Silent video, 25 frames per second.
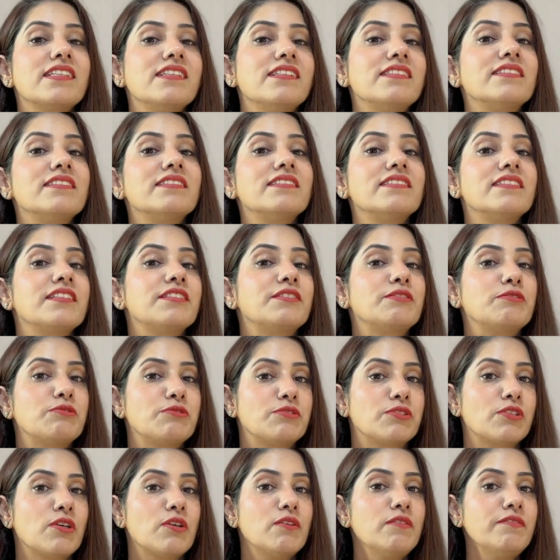learn the
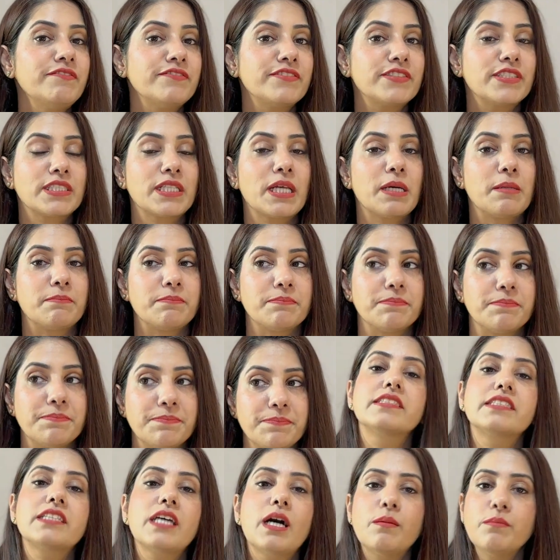use of sum.
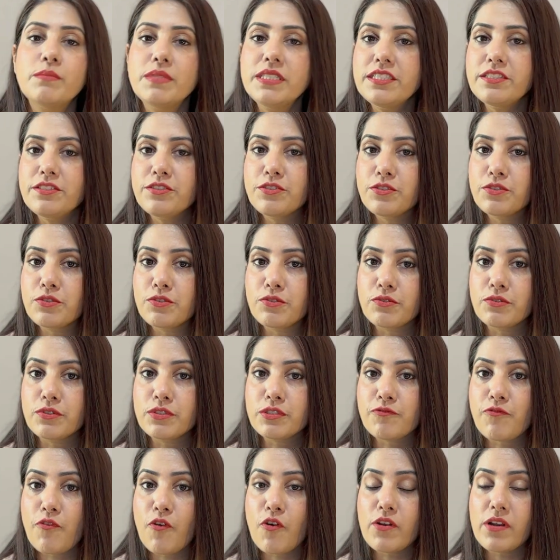Sum is
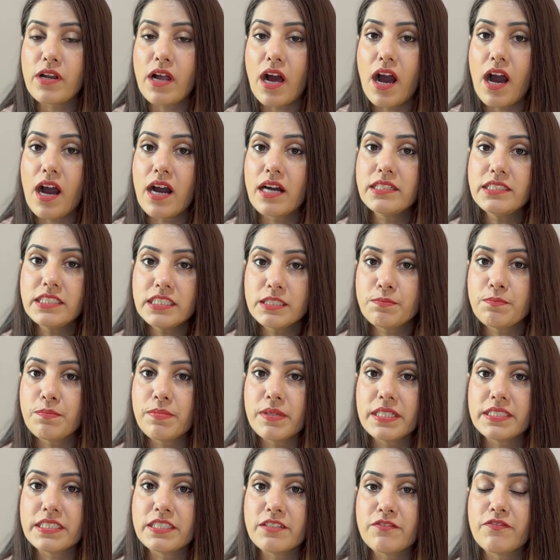used for
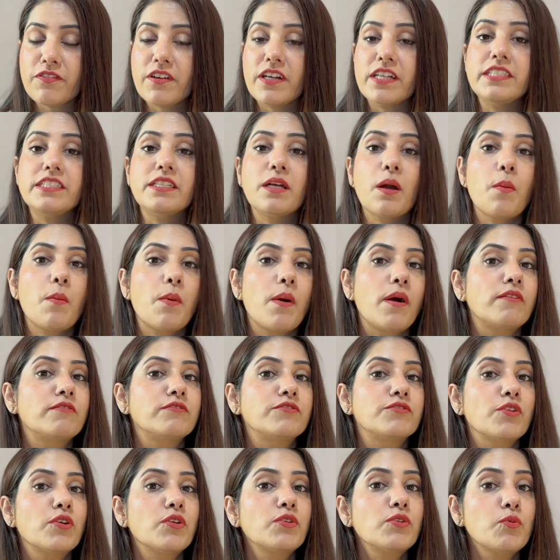unspecified
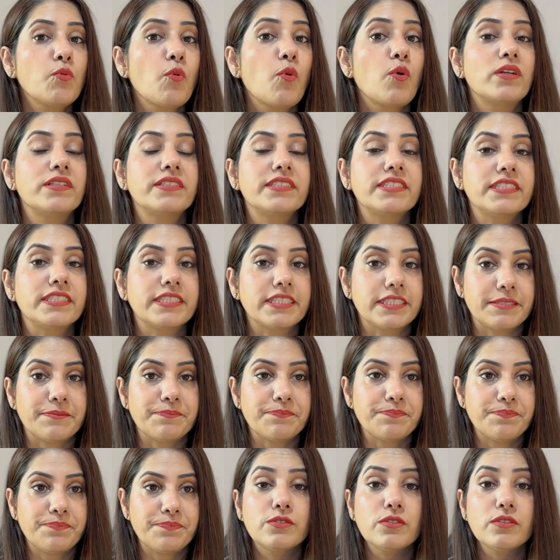amount or quantity.
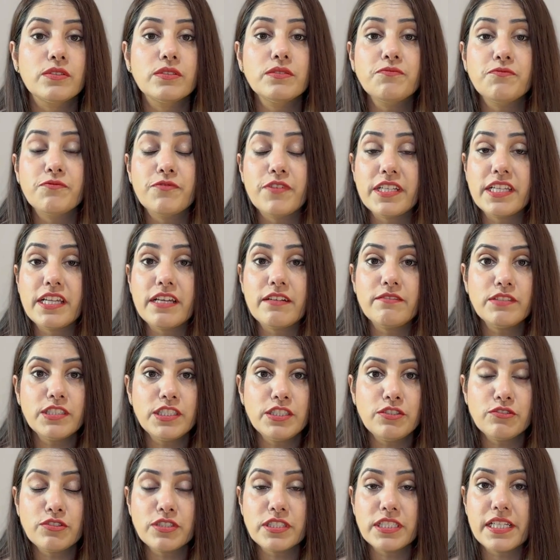So whenever
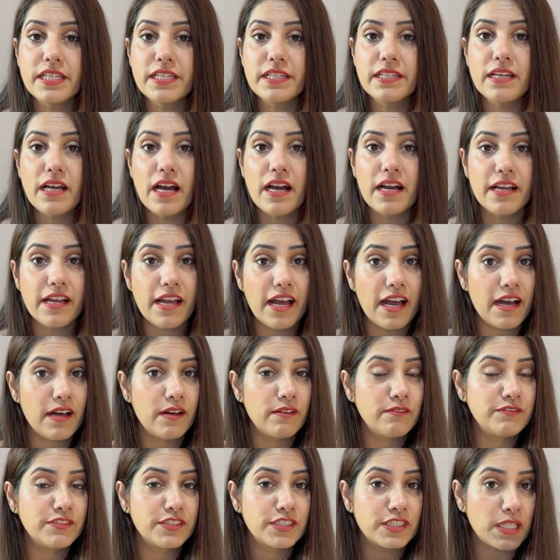you say I
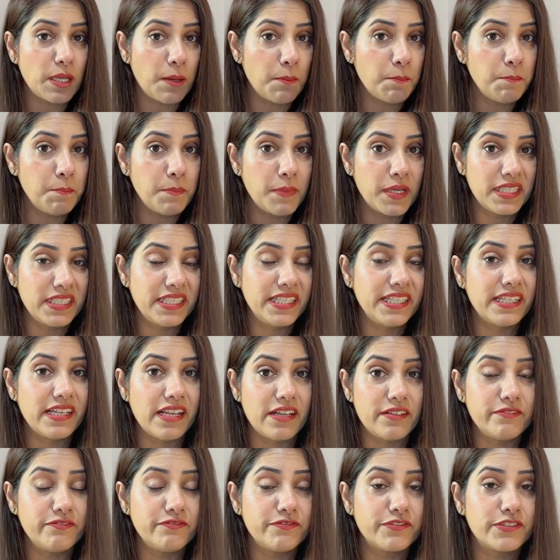have some money
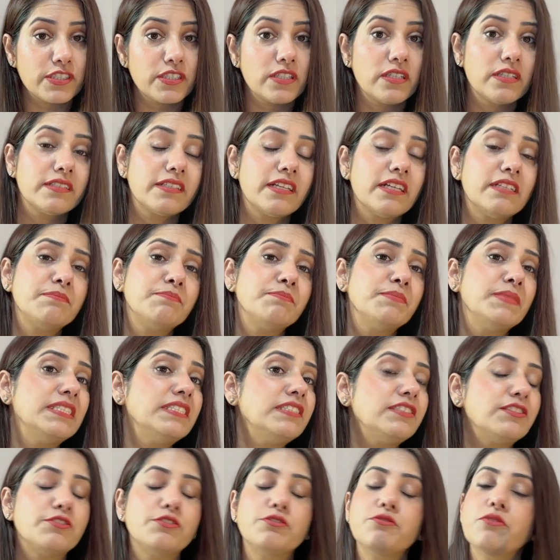left, that
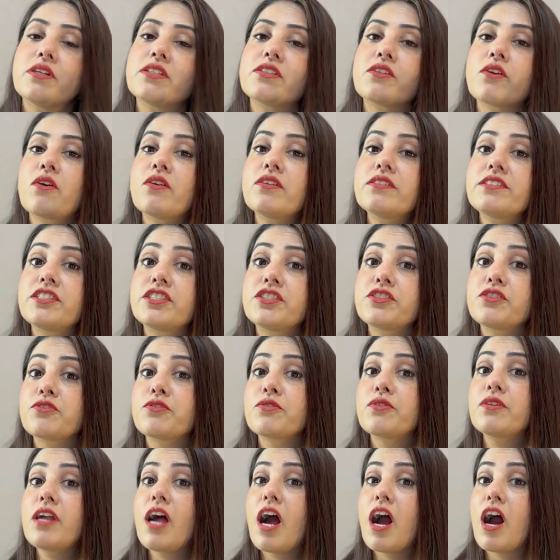means you are not
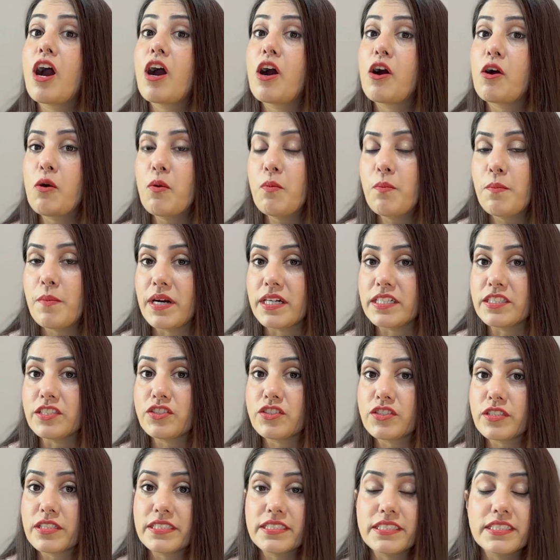sure how much.
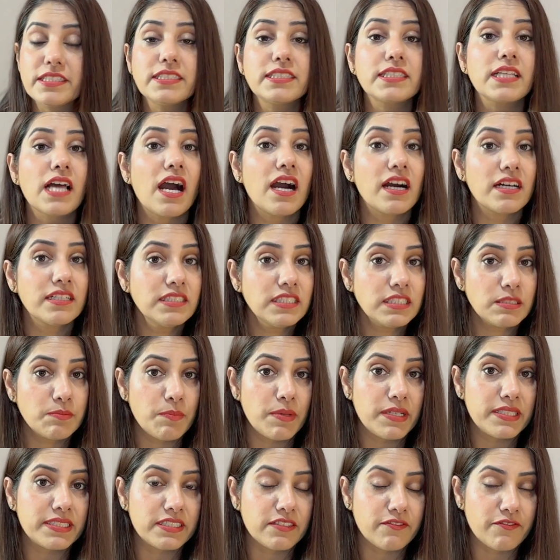It is
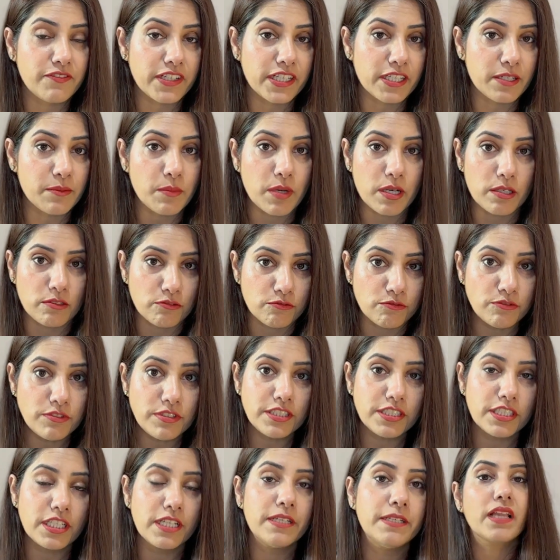unspecific
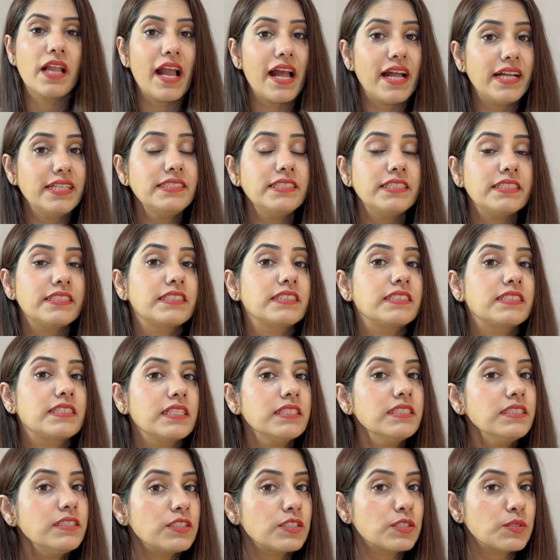amount and it is
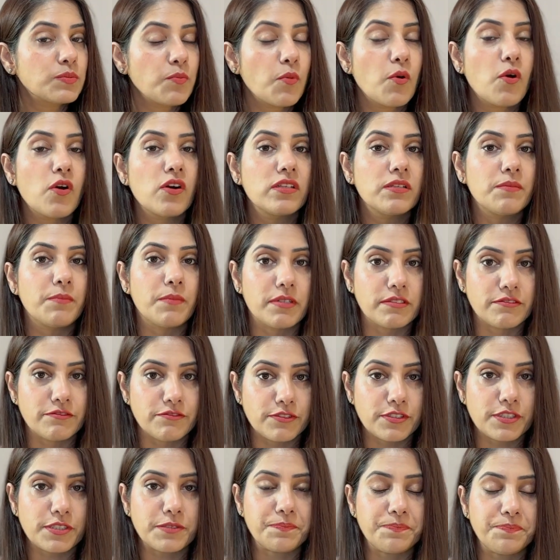a small
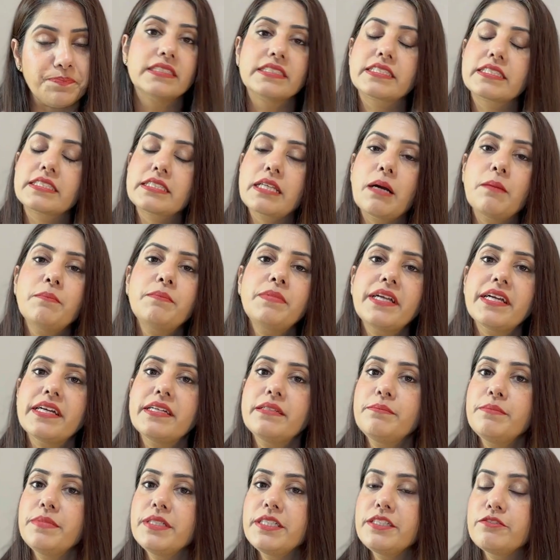amount. Sum
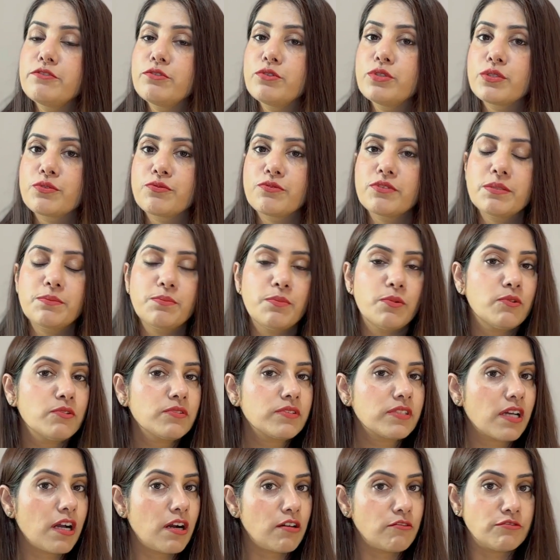can be used with
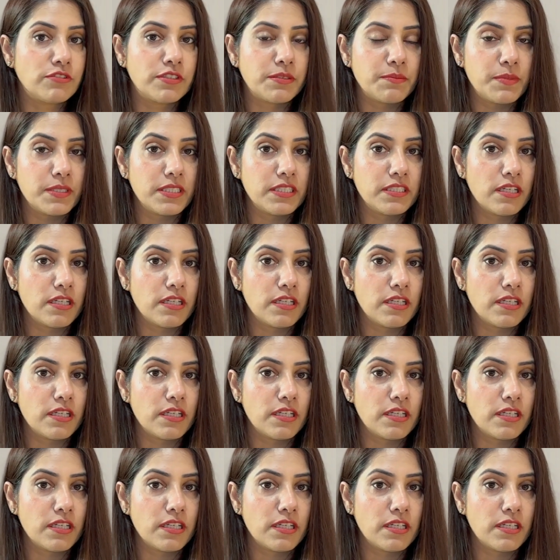both countable